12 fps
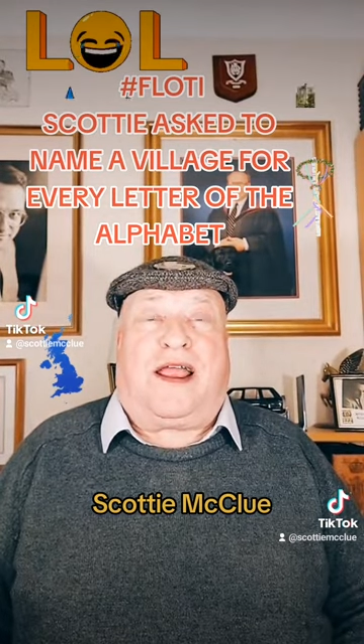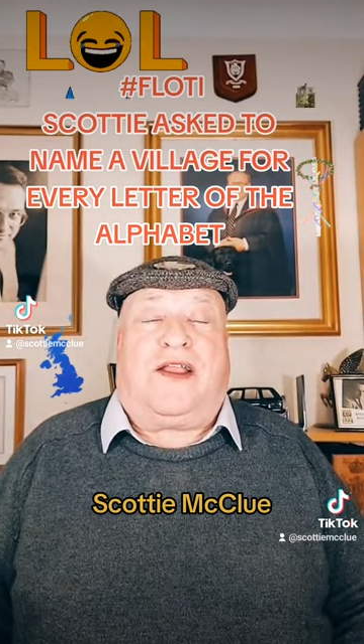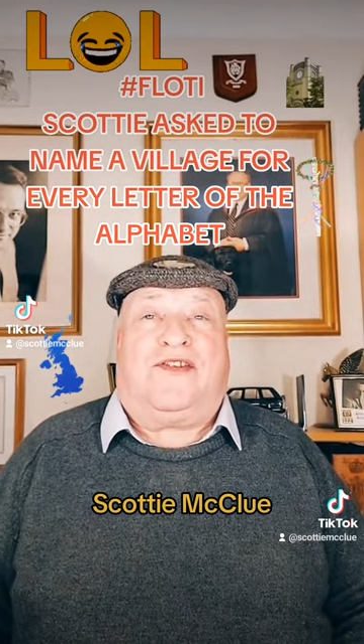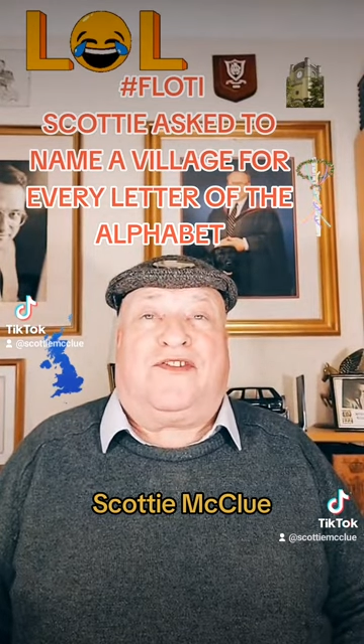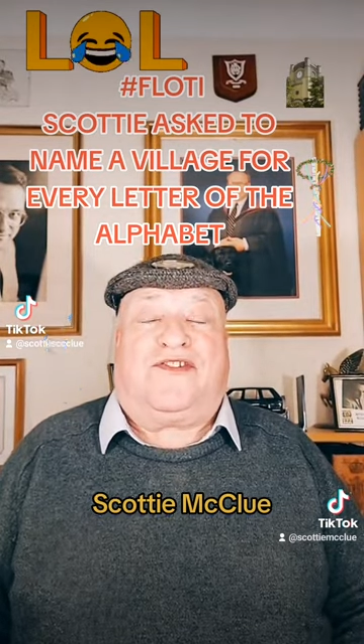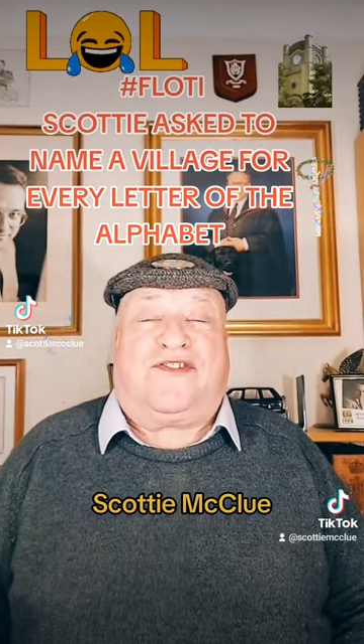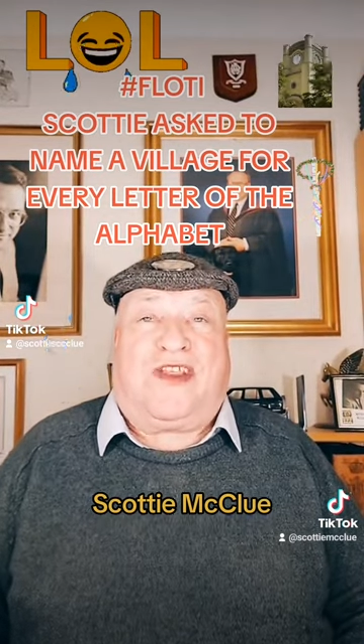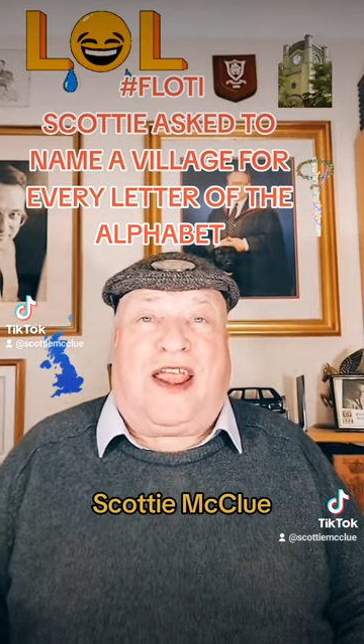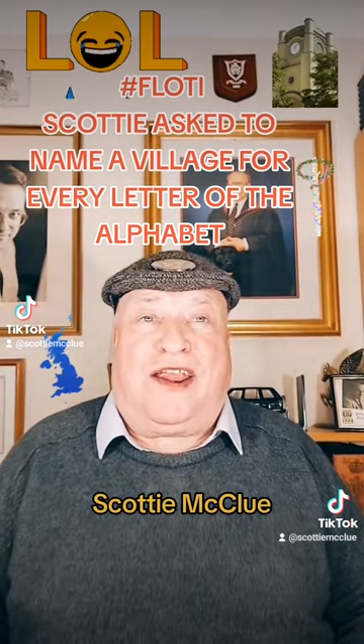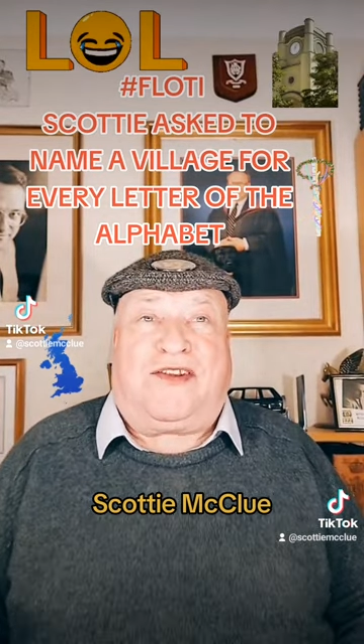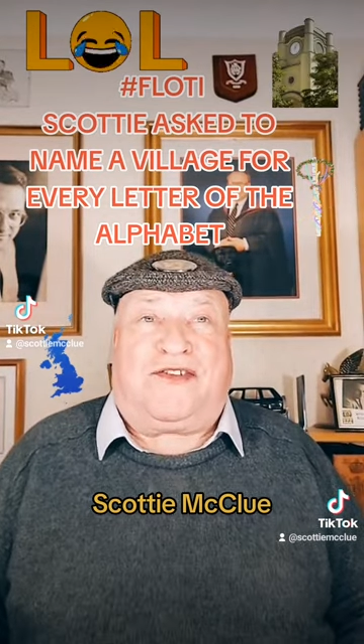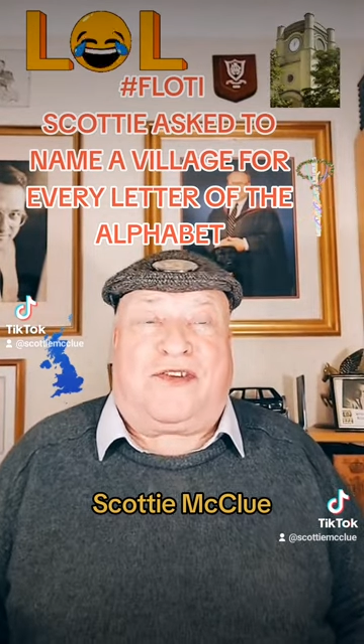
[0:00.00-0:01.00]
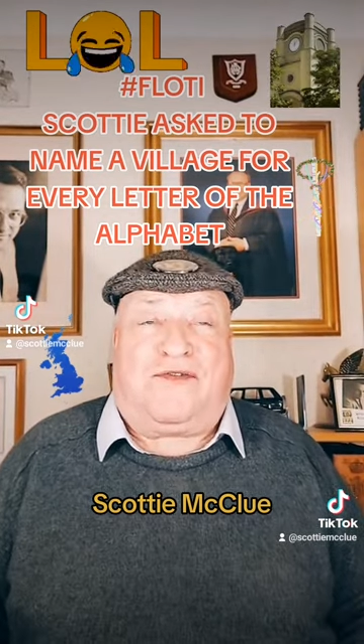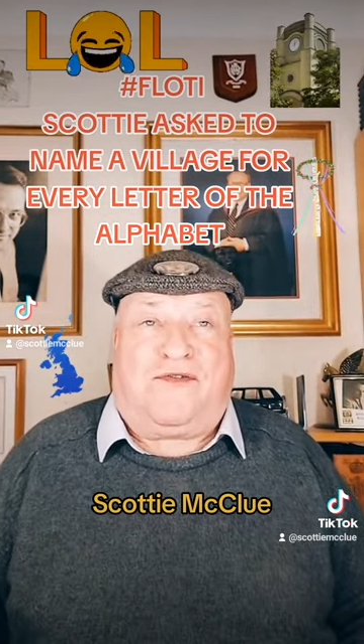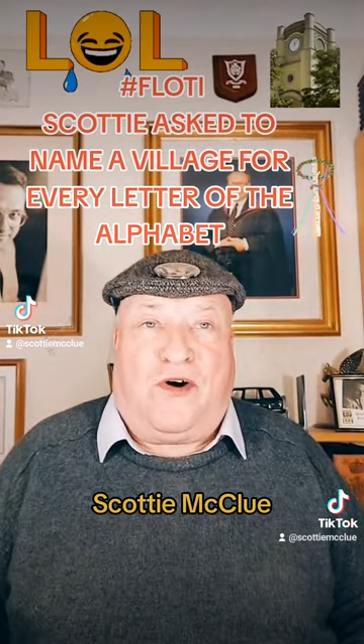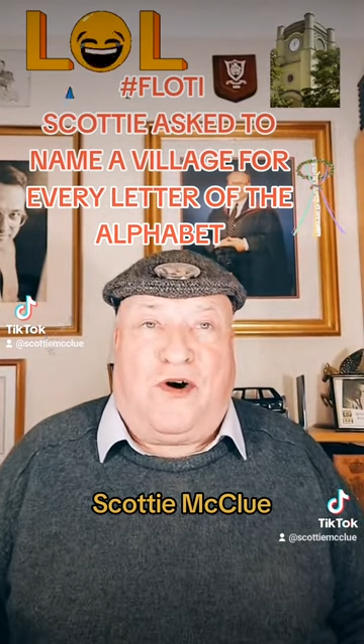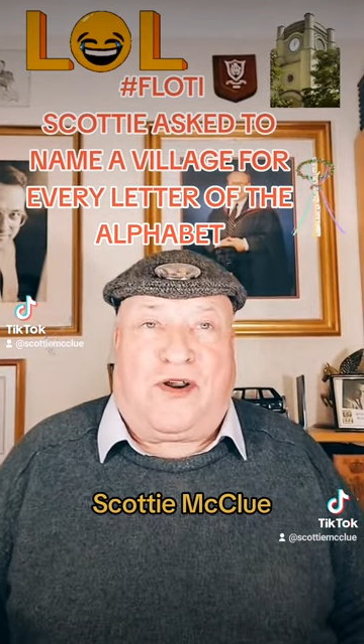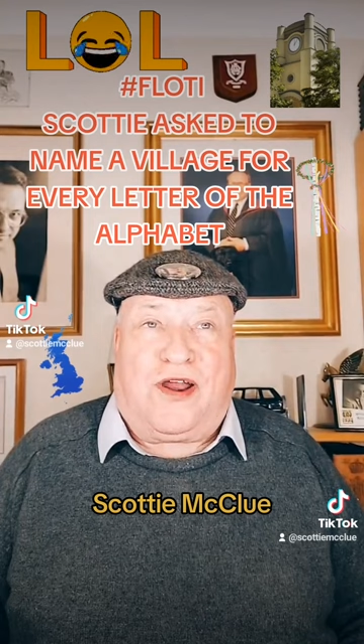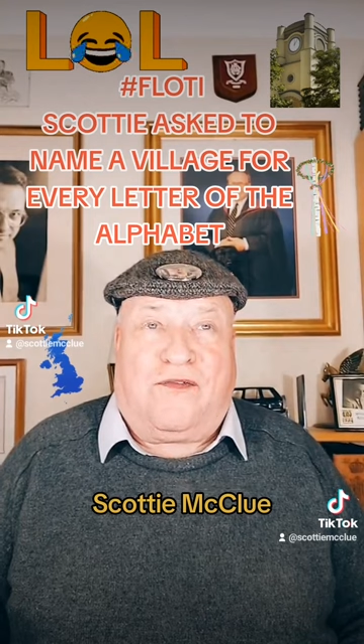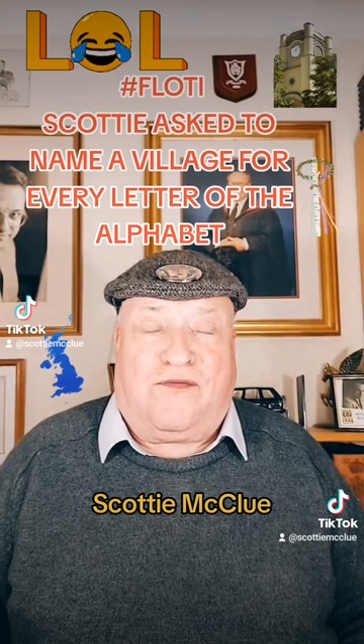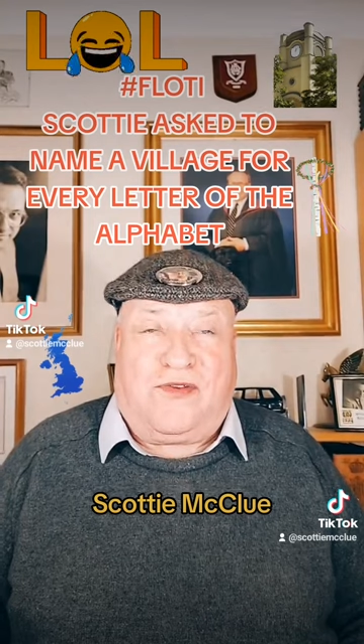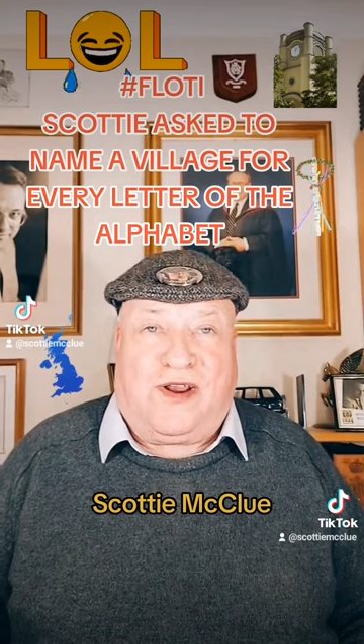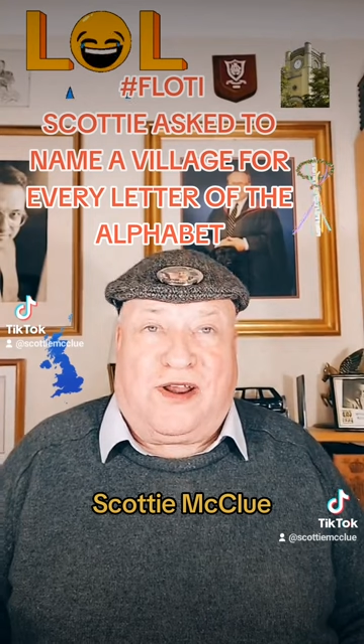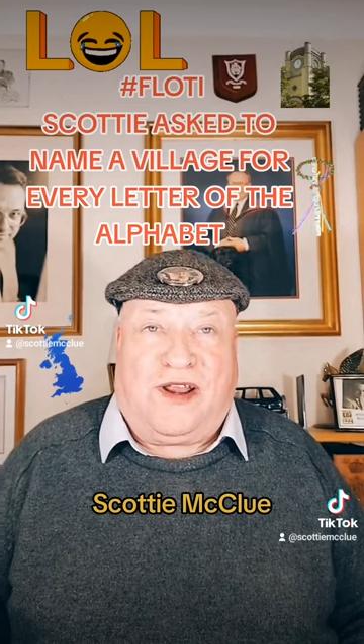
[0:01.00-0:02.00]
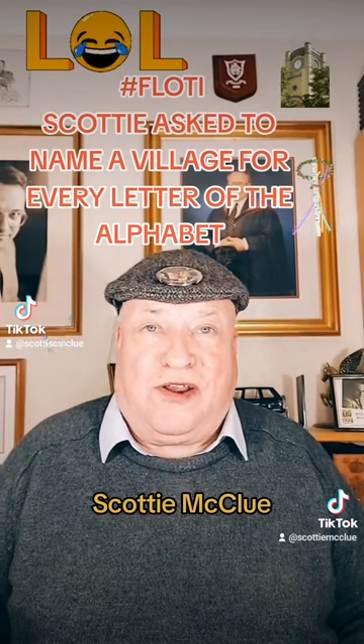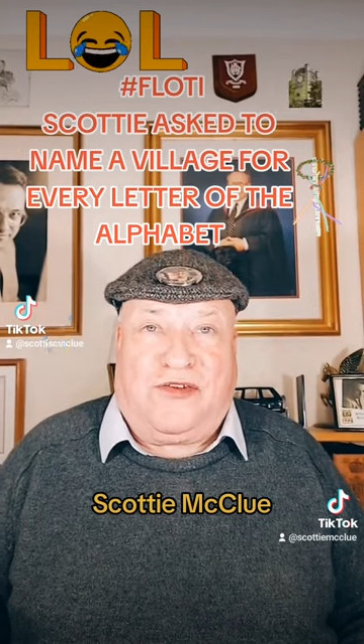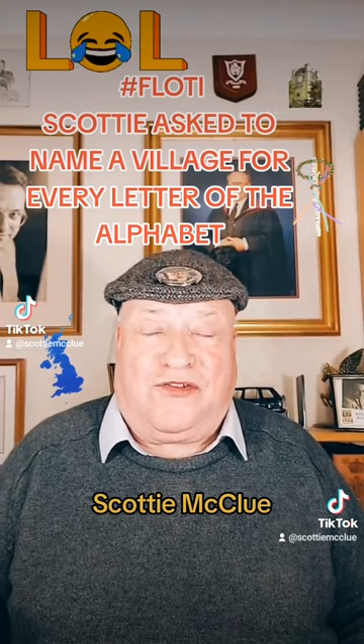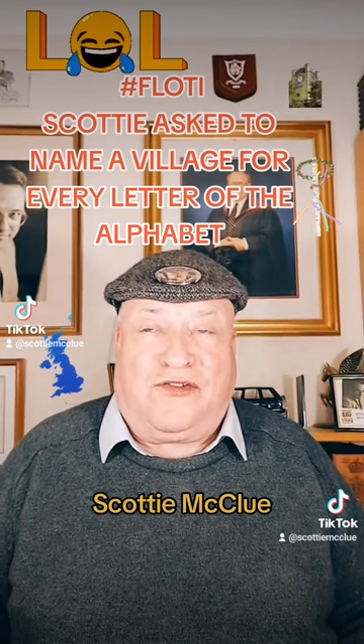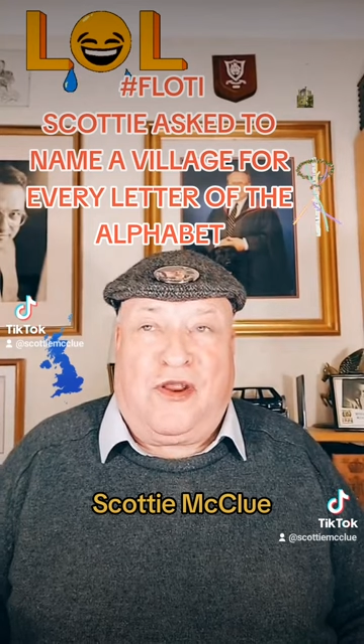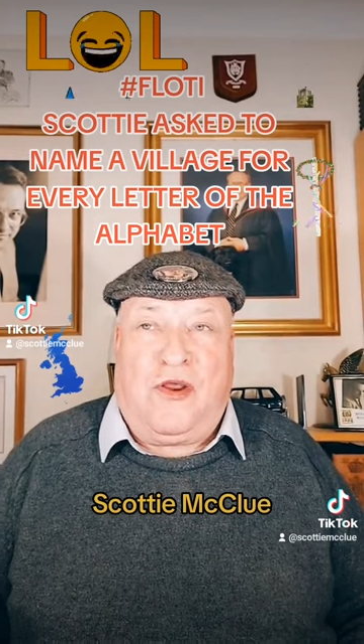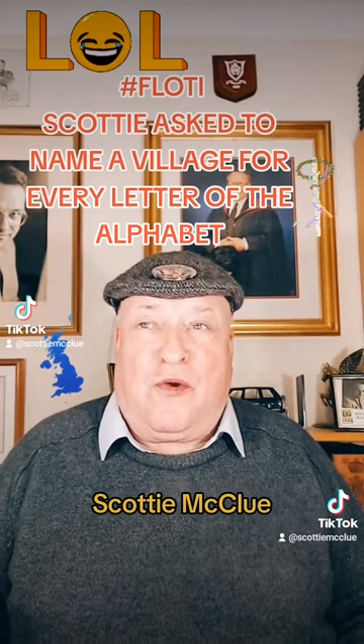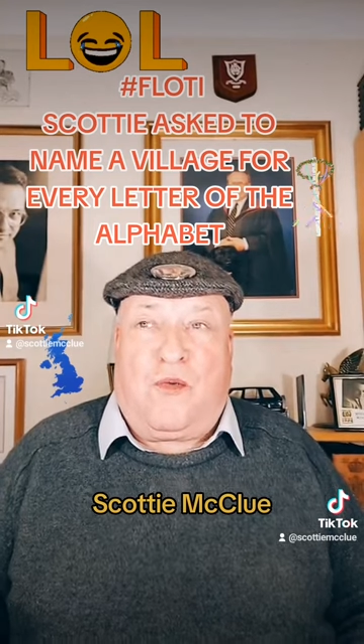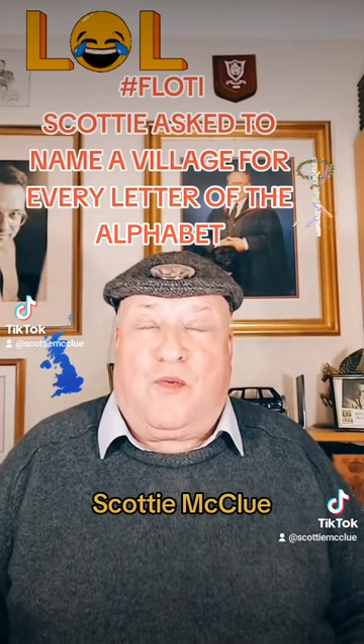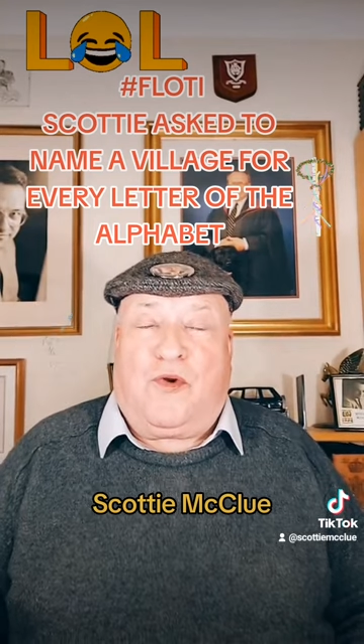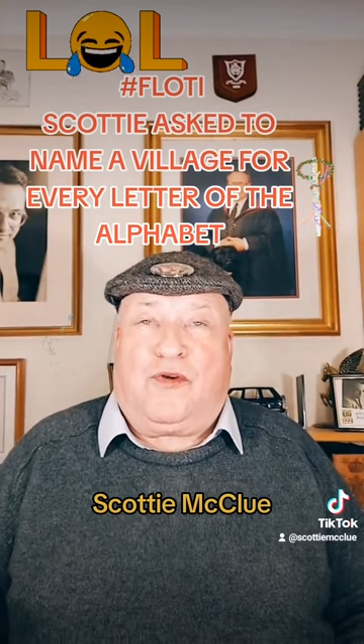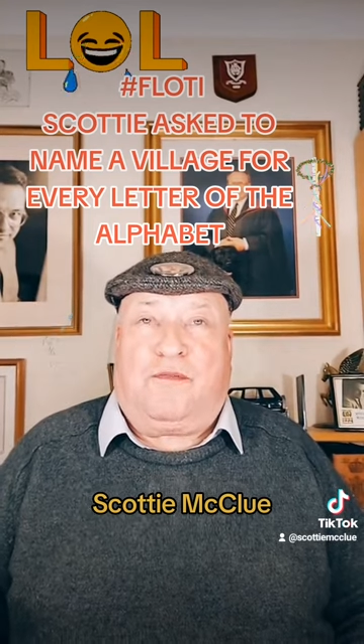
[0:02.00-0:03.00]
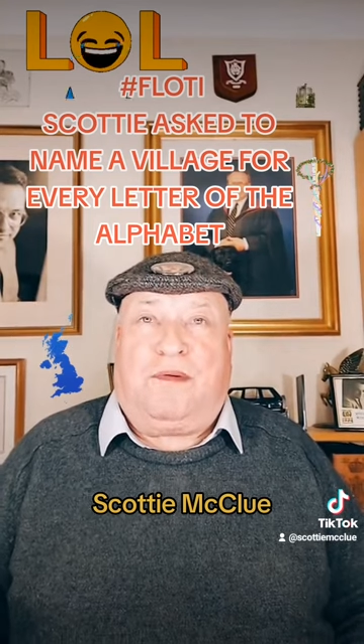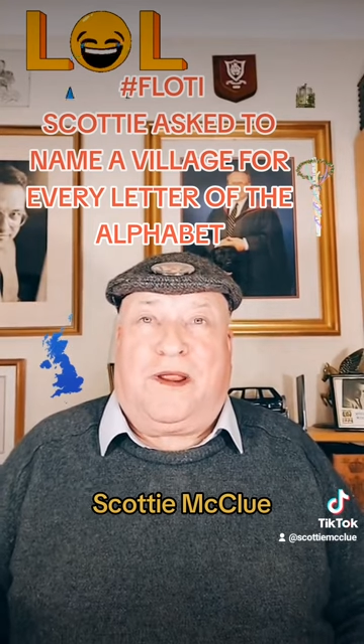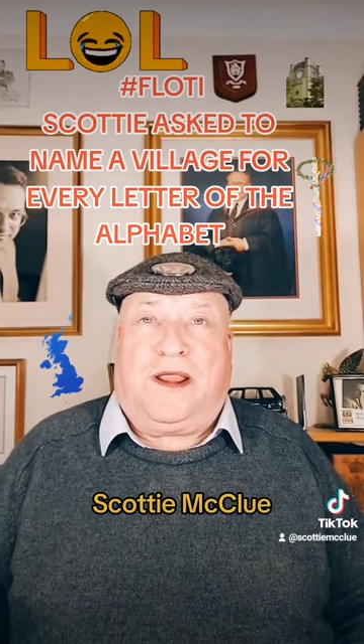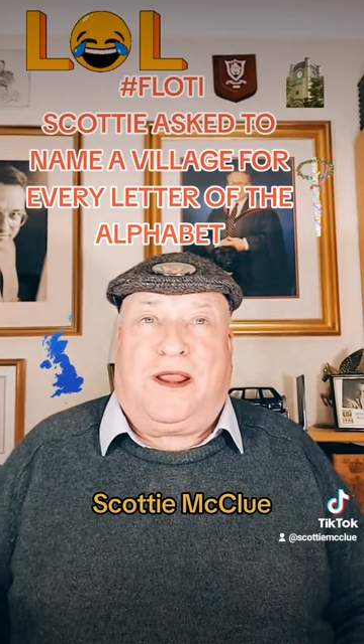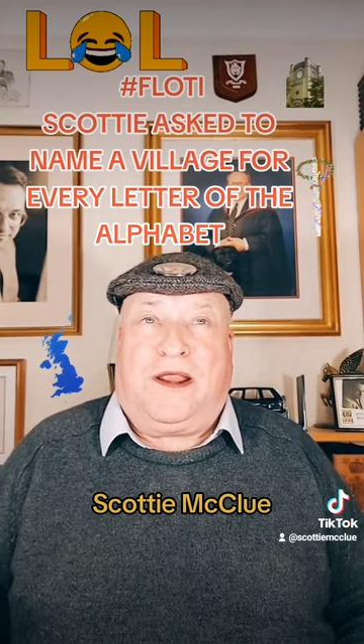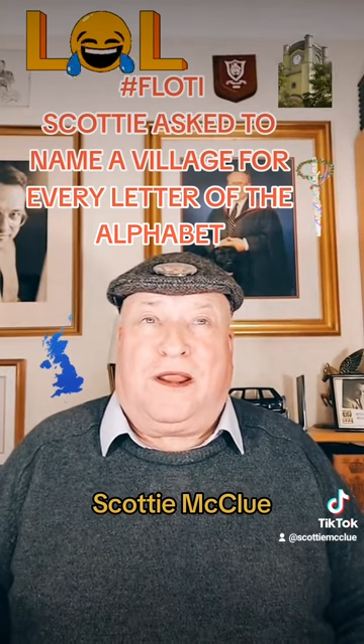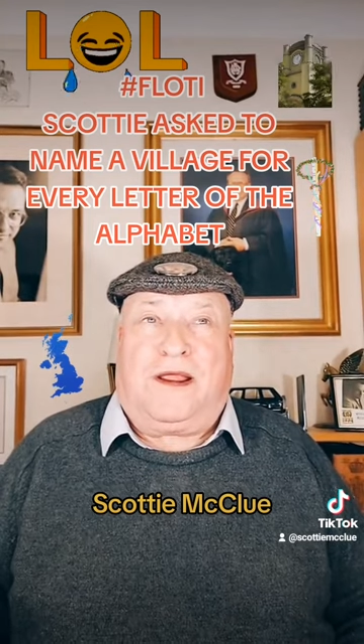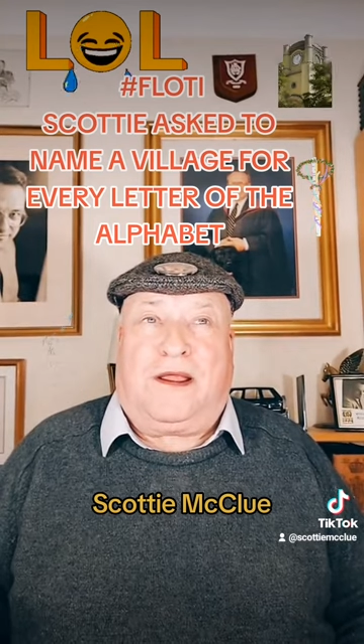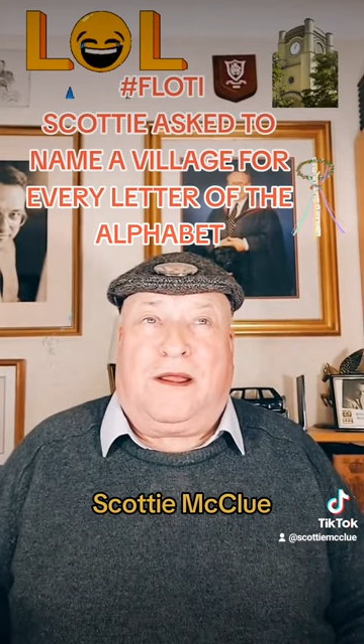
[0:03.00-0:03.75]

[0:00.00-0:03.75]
and Z for a village would be.